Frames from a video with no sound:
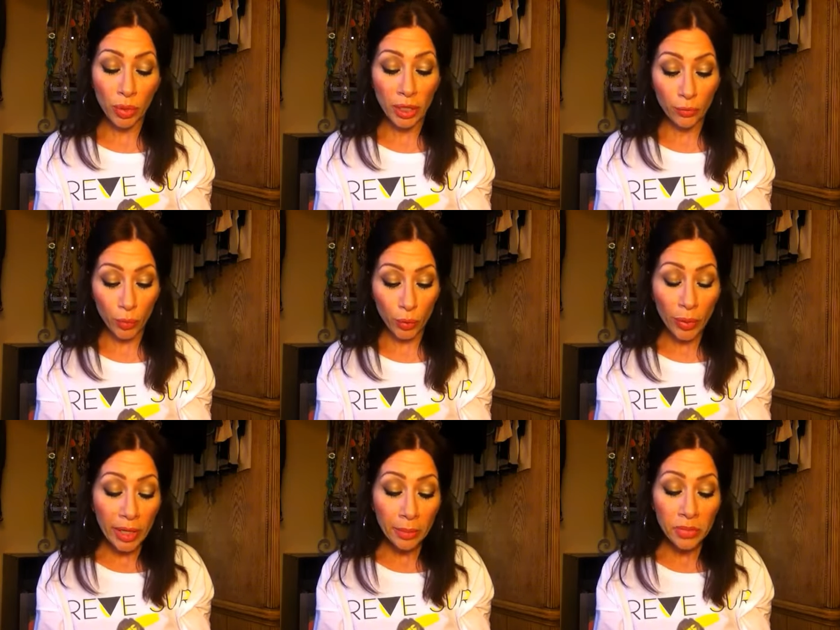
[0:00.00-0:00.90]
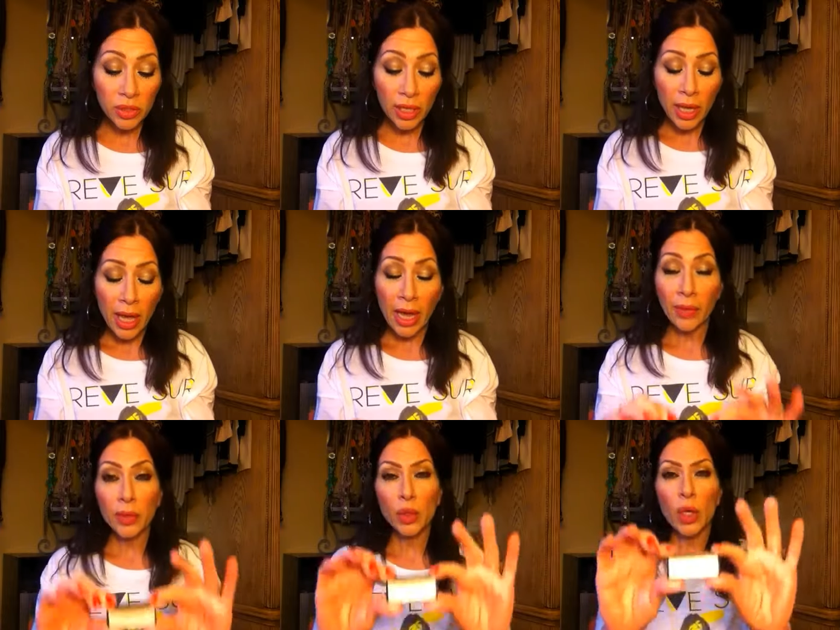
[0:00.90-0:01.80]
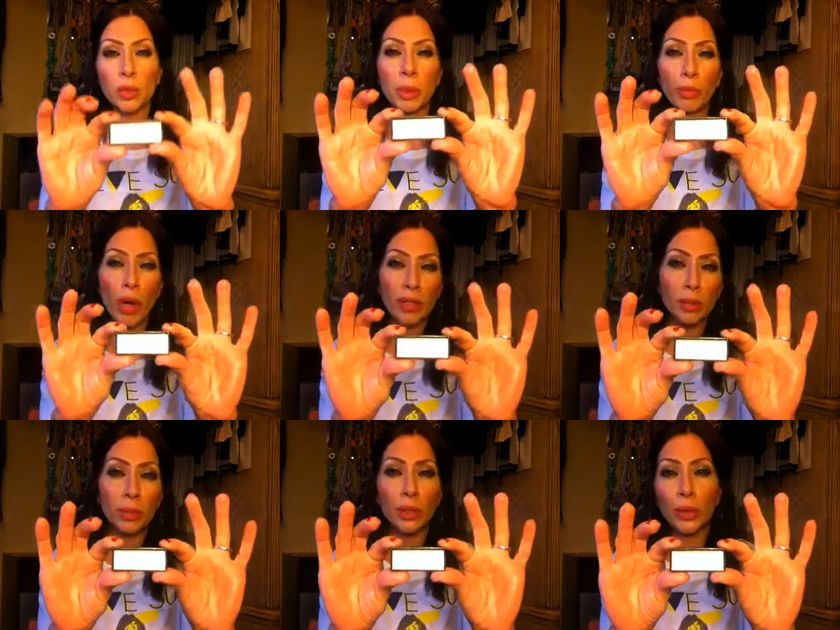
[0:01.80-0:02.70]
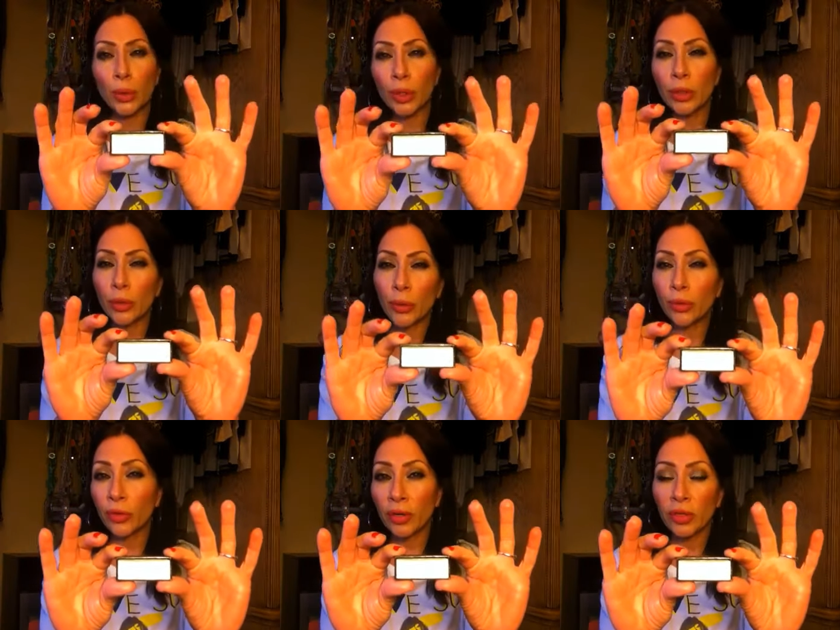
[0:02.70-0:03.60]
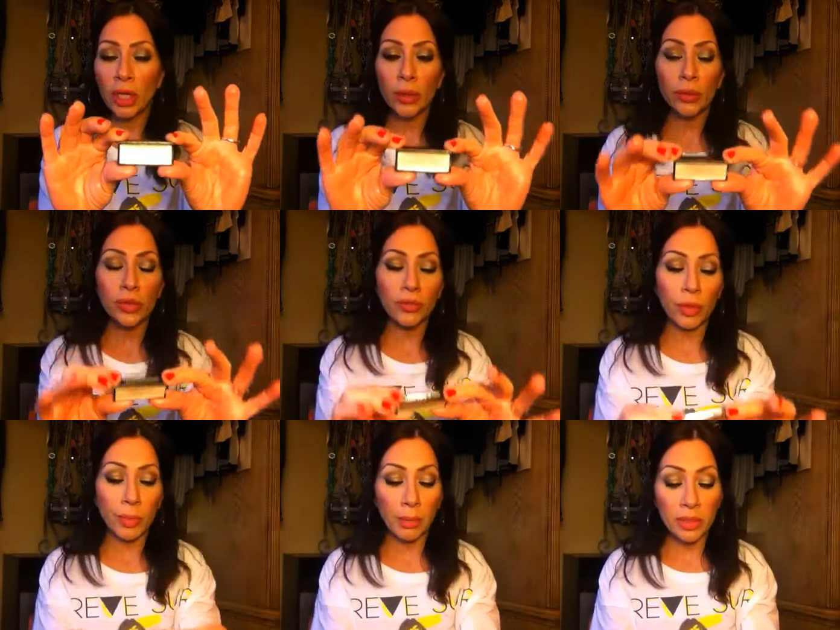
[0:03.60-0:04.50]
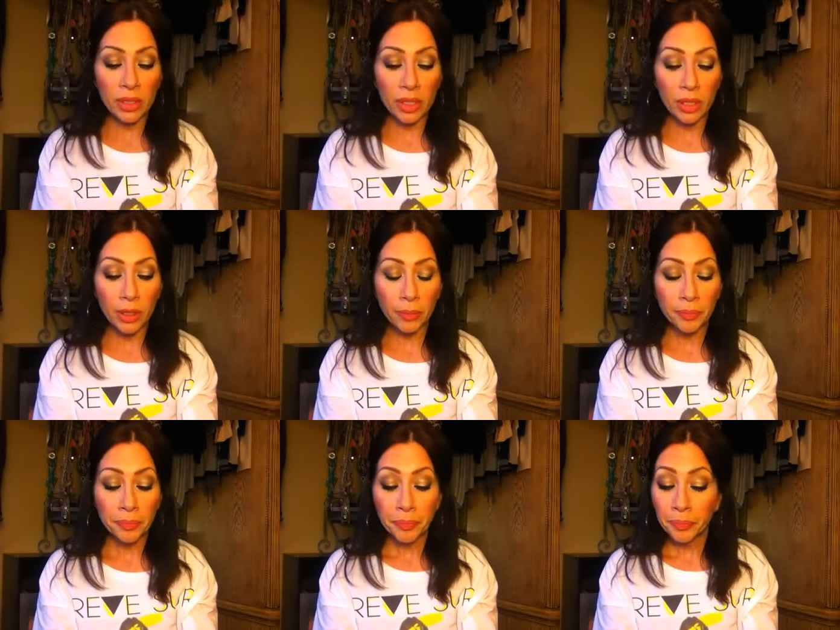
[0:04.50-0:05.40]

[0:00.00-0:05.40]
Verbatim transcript: Twenty-four grams, and this cost me approximately 30 to $35 if I'm not mistaken.